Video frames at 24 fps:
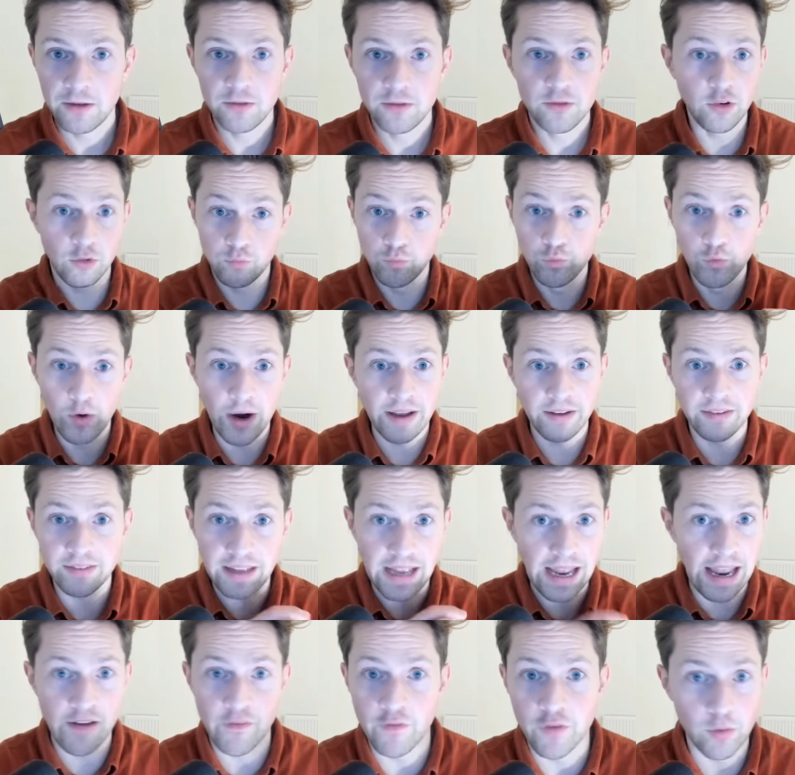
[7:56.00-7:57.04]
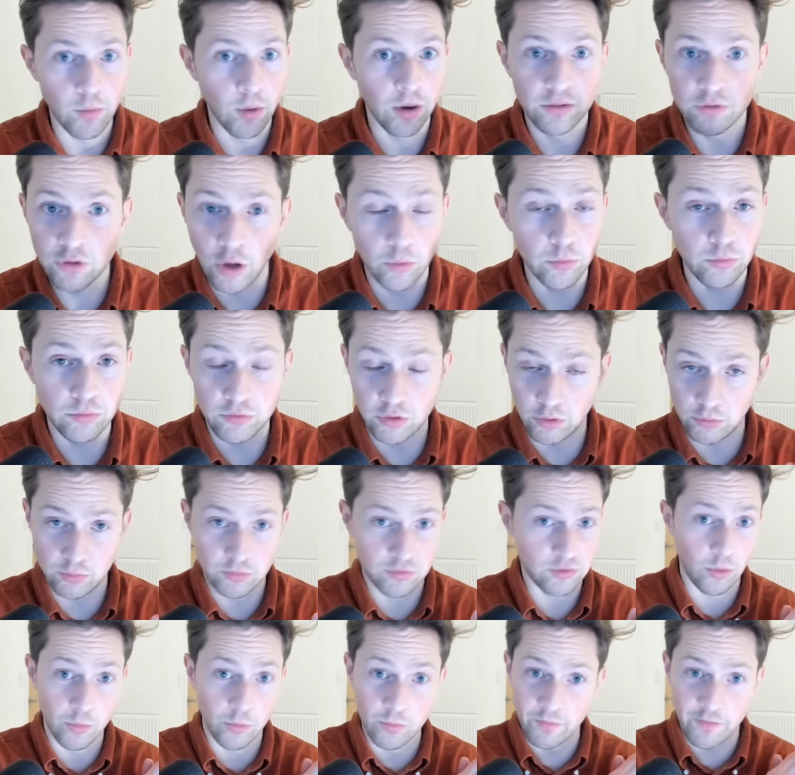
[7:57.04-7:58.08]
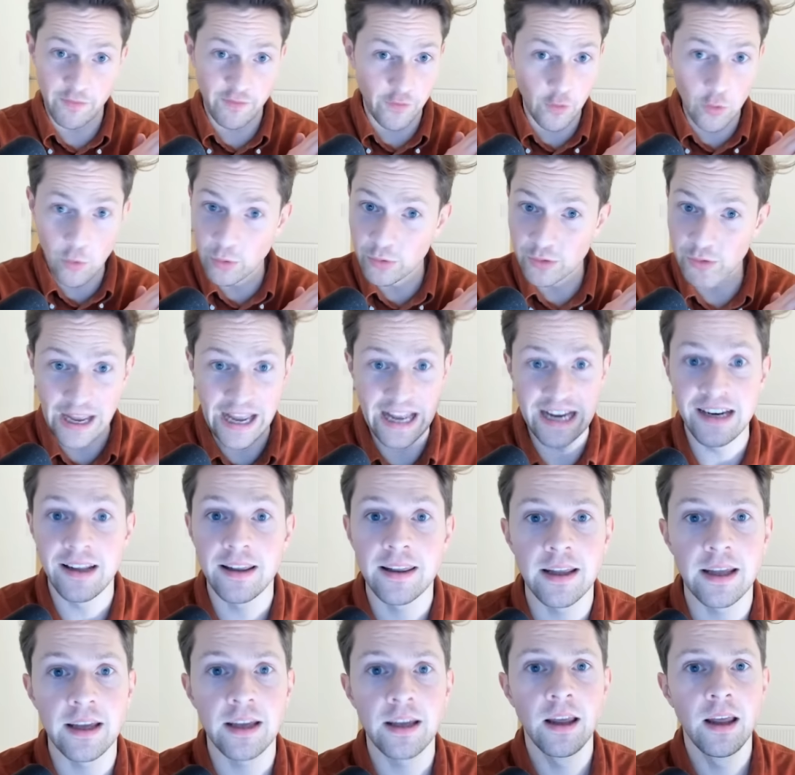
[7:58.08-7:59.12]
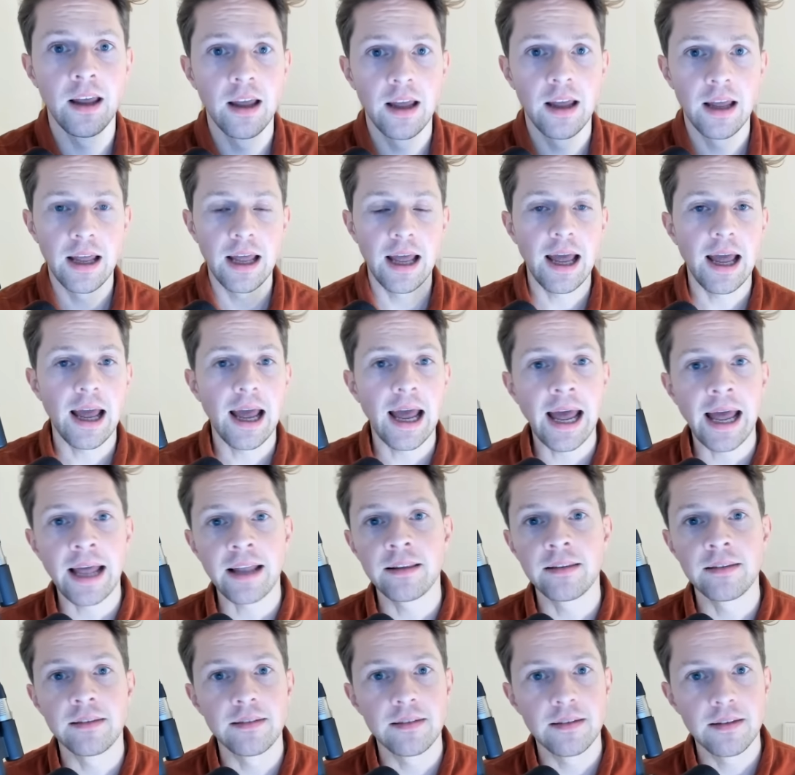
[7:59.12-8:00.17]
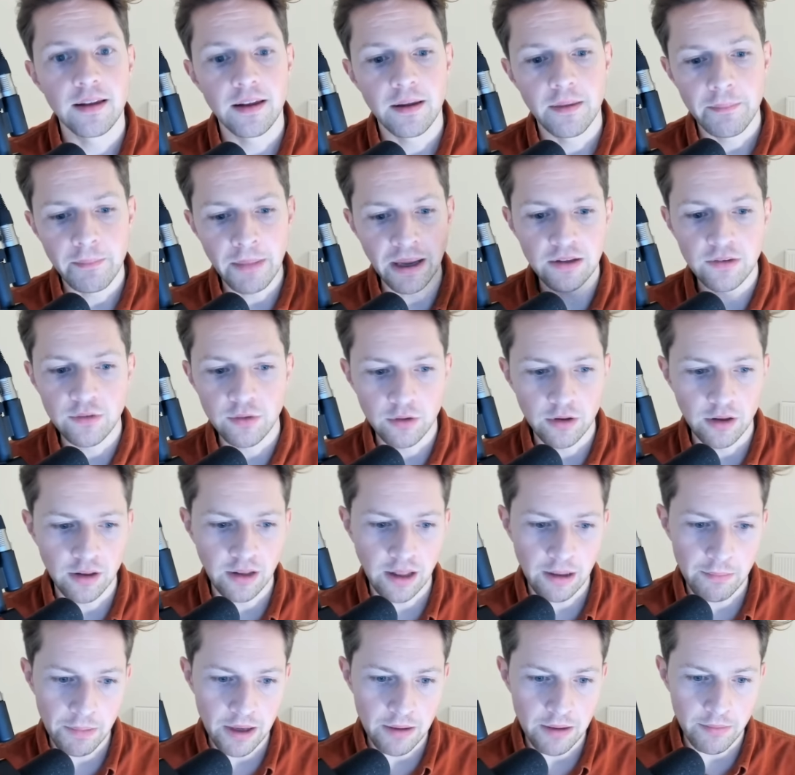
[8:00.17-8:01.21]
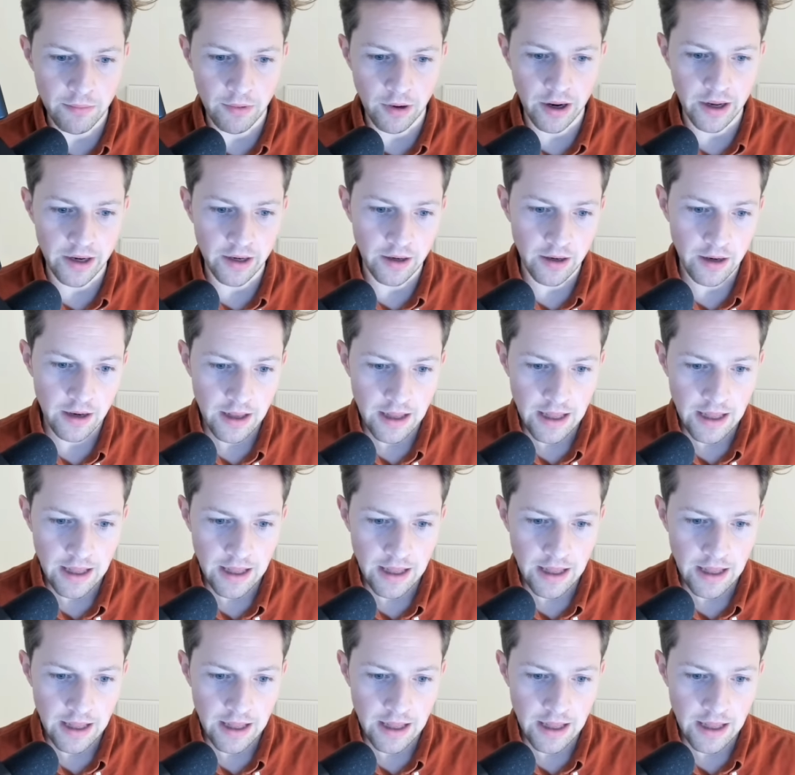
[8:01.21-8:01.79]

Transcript: Just rest everyone. Don't don't, don't force anything, and make sure that they beat Brighton.